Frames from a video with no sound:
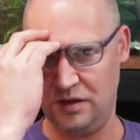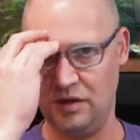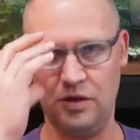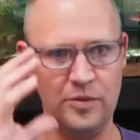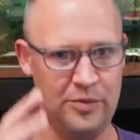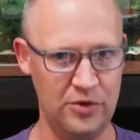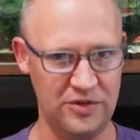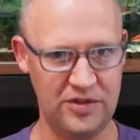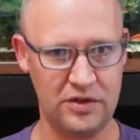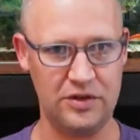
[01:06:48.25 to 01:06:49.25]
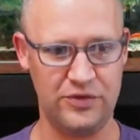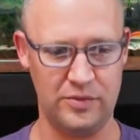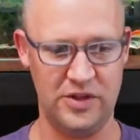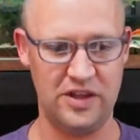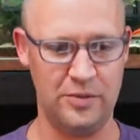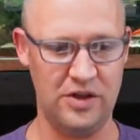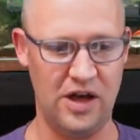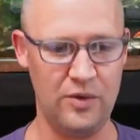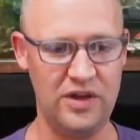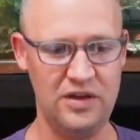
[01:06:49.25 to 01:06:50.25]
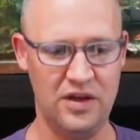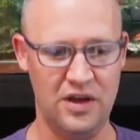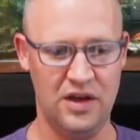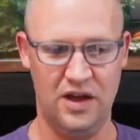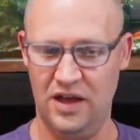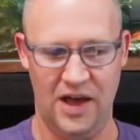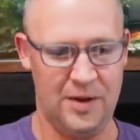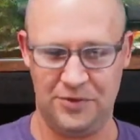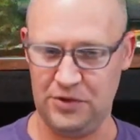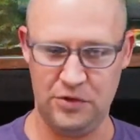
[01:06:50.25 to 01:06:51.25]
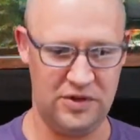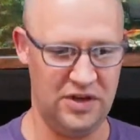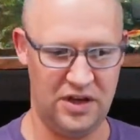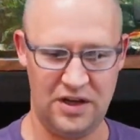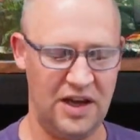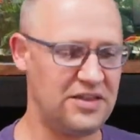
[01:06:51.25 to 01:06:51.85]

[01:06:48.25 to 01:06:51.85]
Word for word: the little Mabuna cichlid from Lake Malawi, absolutely not.